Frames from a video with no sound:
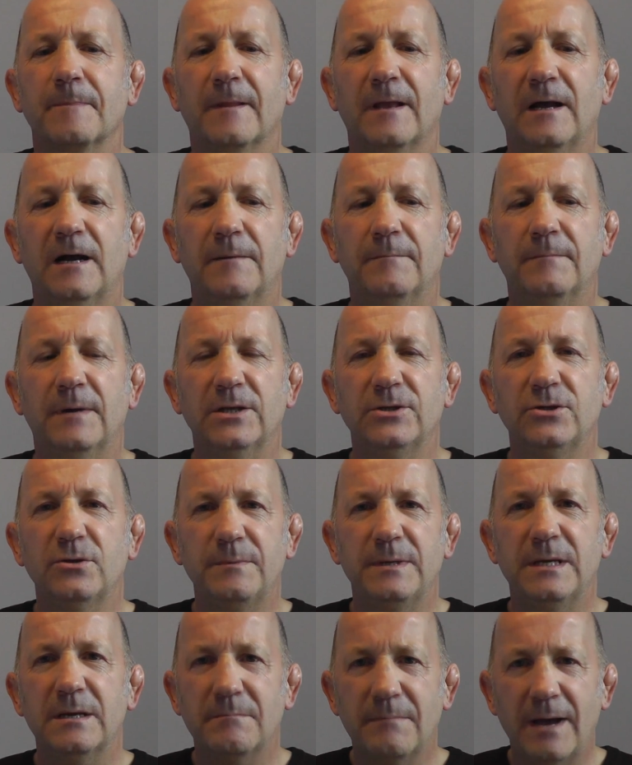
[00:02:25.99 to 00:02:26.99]
And you'd
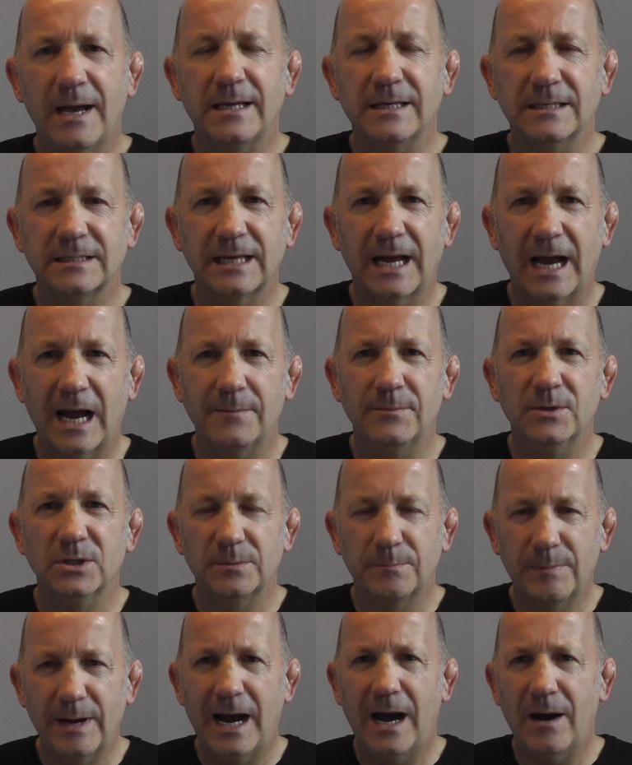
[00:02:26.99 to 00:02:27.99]
be amazed at how
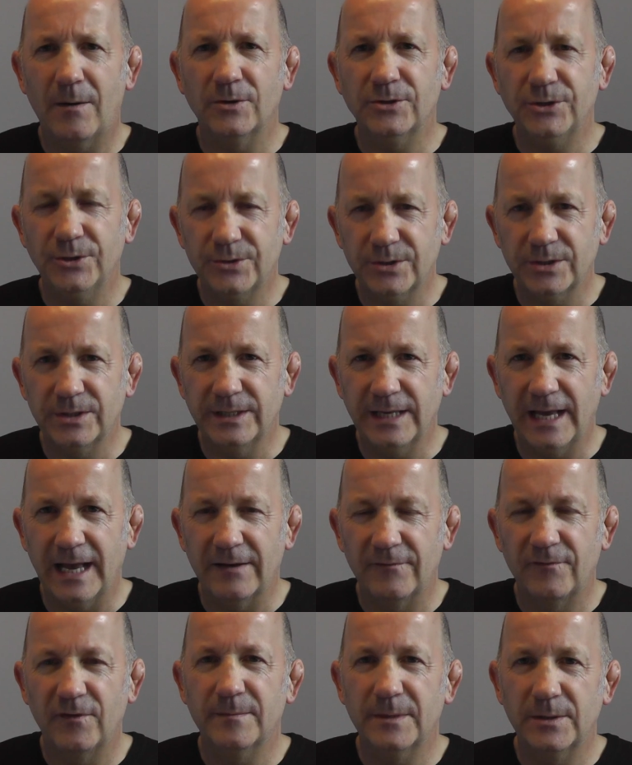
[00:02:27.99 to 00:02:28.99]
much power you can
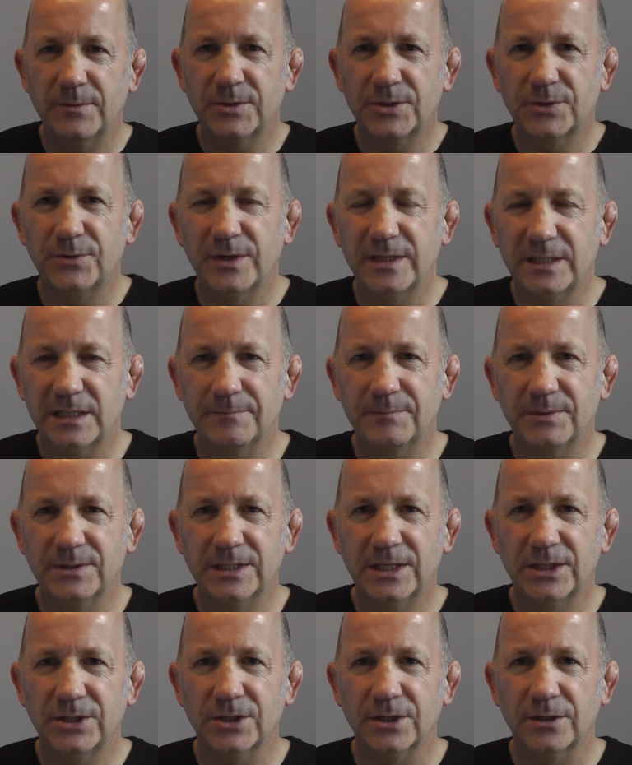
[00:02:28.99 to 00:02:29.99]
get from a restricted
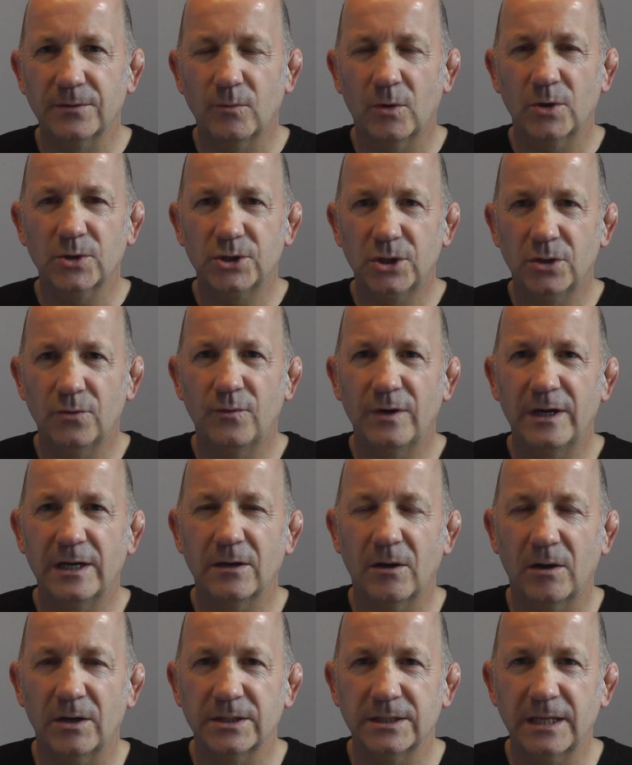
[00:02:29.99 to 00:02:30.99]
position once you
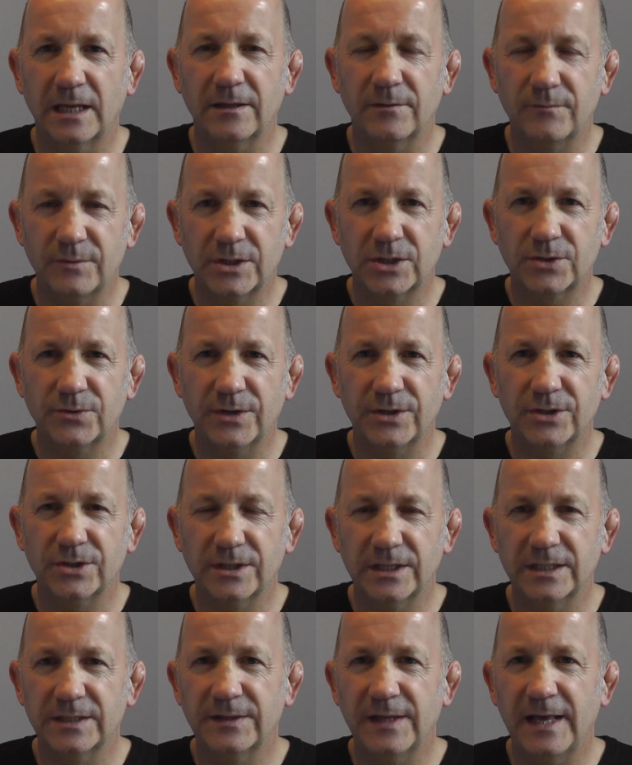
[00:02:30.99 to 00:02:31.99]
realise that the
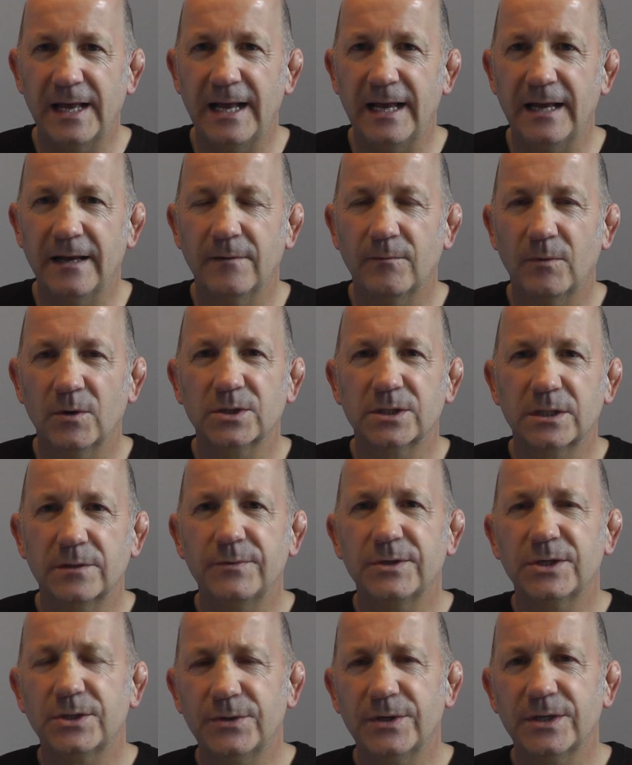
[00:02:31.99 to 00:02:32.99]
restriction is there. Once the
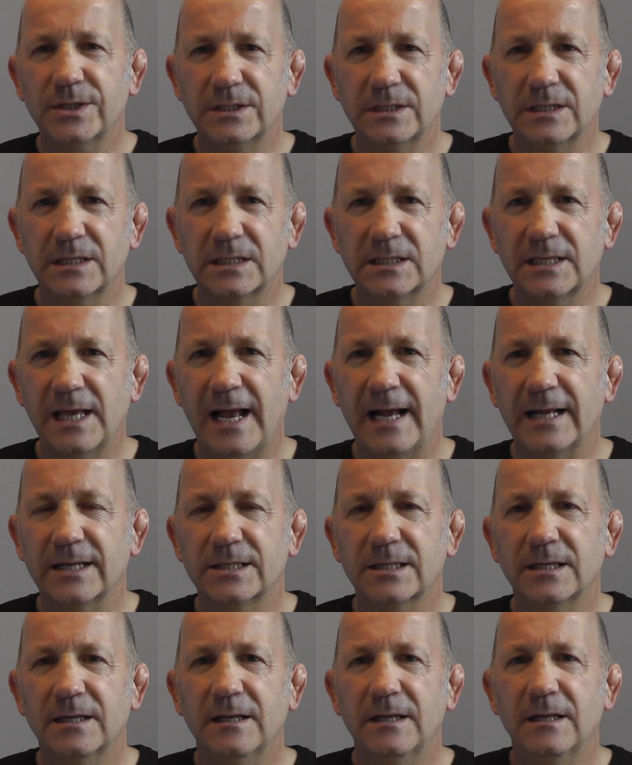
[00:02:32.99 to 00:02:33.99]
restriction is
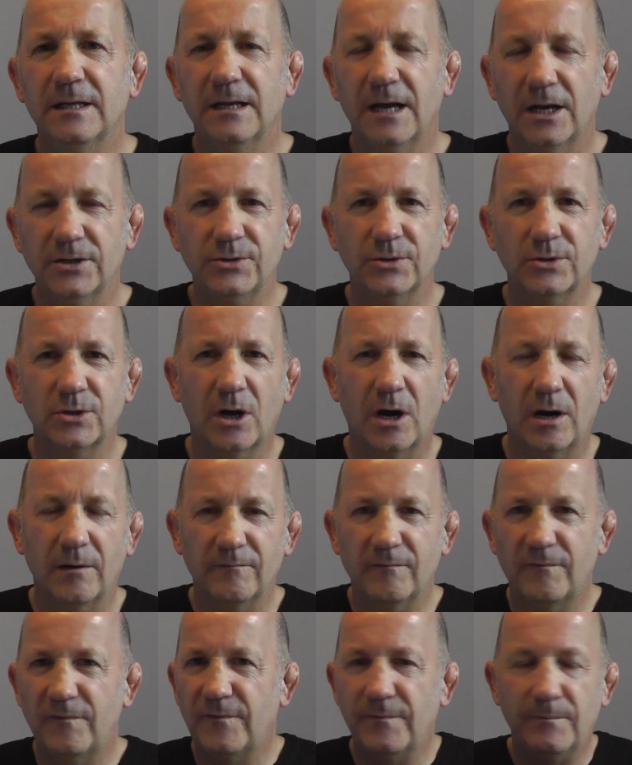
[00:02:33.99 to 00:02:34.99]
set and you
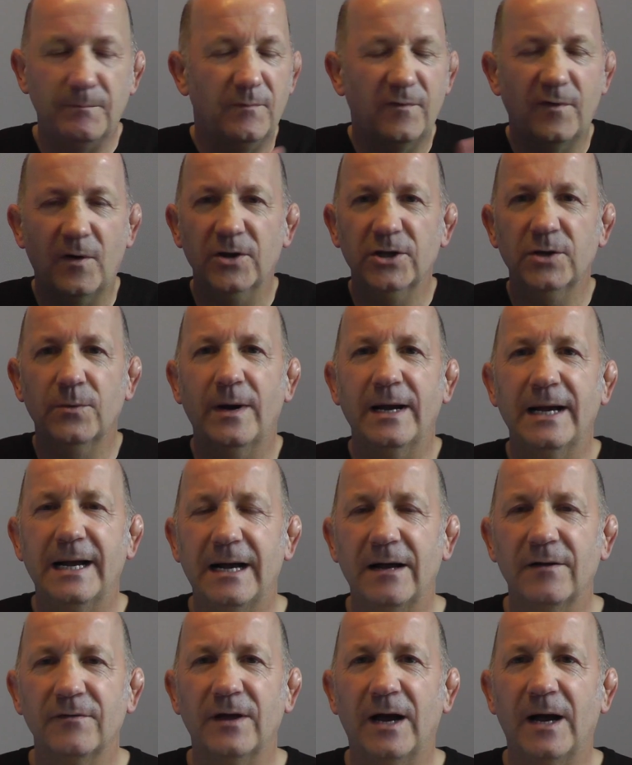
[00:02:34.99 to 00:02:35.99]
can't find a way
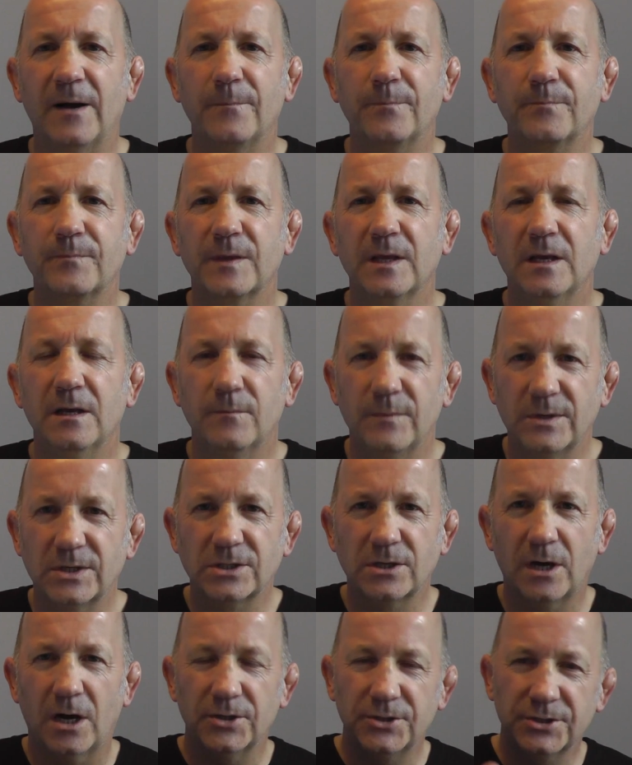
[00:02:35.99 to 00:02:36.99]
out of that, we
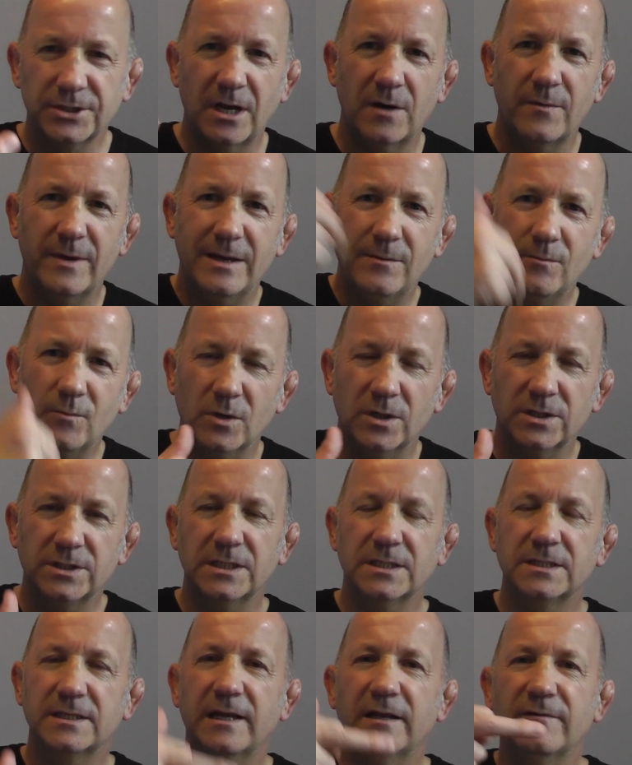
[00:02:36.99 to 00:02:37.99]
start to go inwards
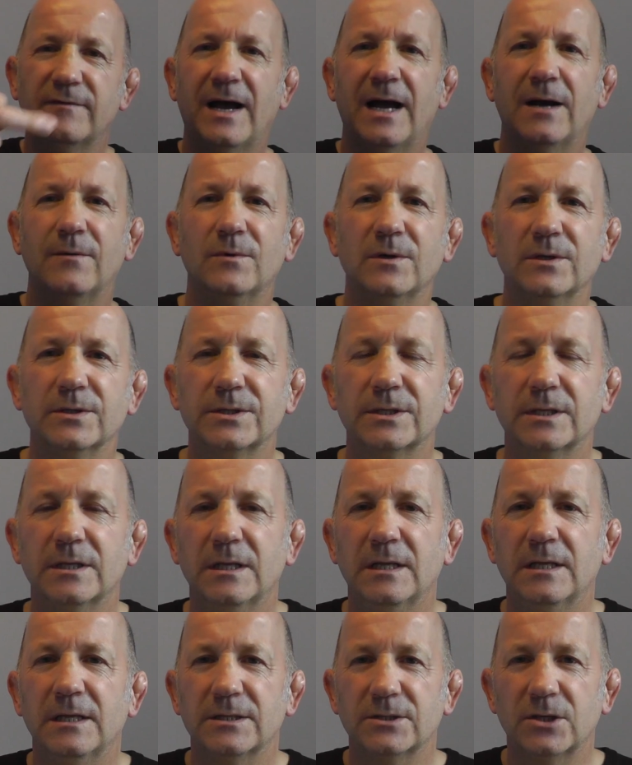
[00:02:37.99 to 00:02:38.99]
instead of outwards.
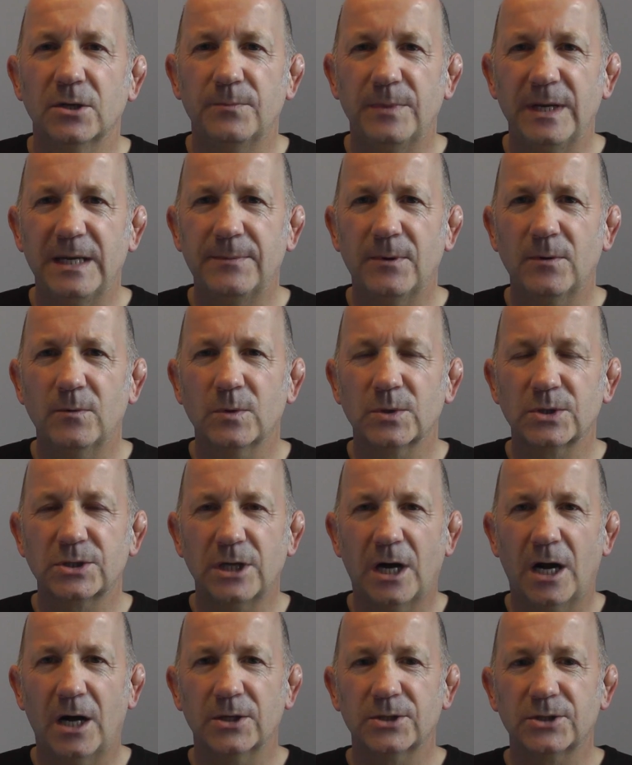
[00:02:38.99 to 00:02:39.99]
So people will
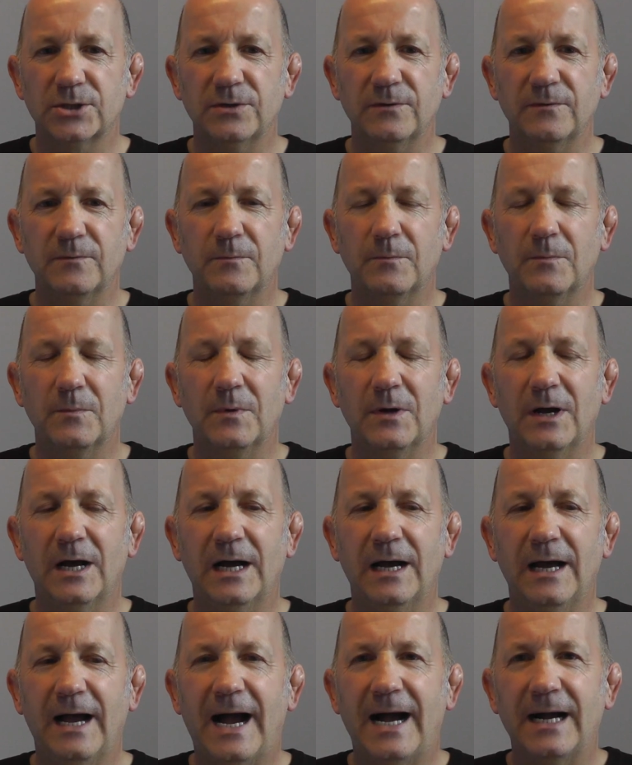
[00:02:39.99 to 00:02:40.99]
start to
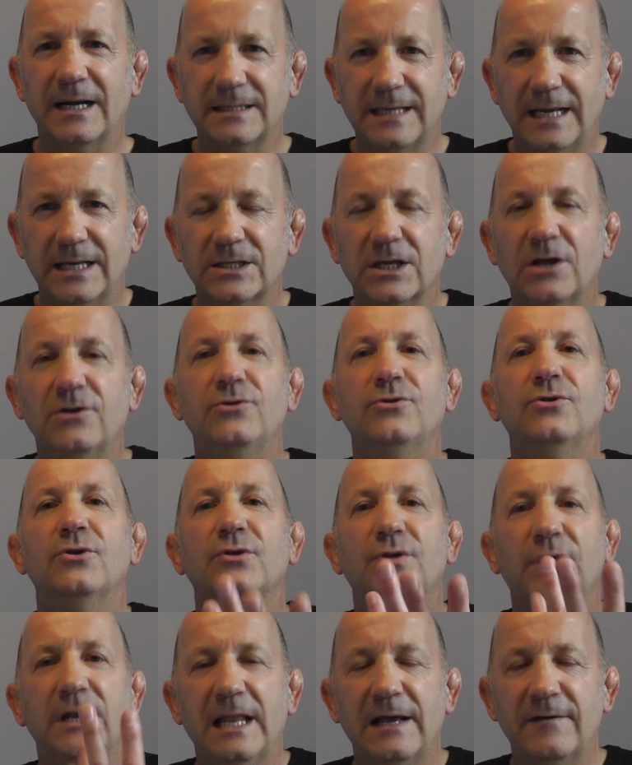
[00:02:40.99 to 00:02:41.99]
access
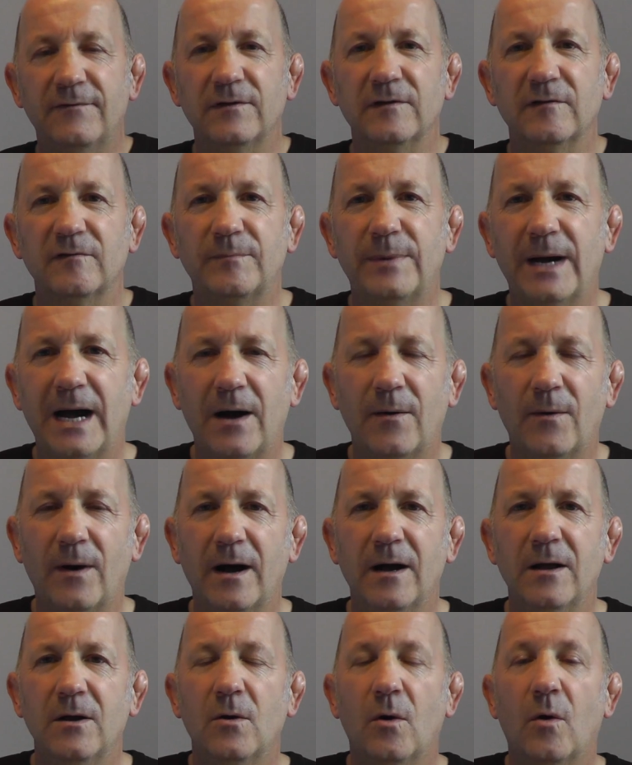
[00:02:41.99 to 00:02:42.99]
another level of
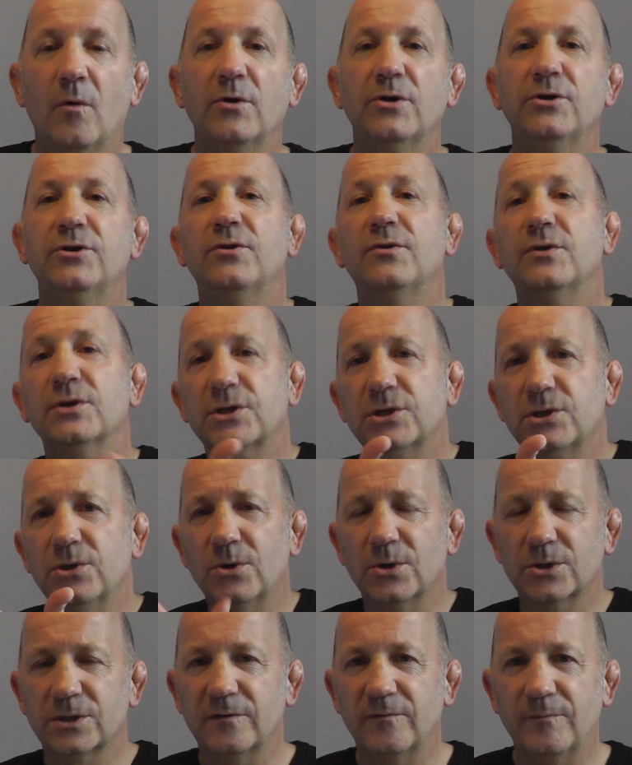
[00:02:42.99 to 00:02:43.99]
power, or another
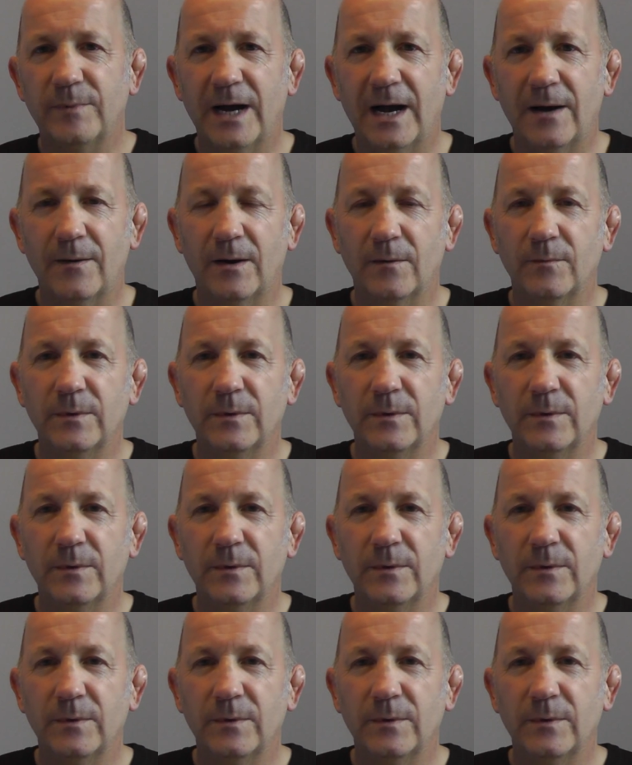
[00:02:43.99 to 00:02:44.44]
source of power.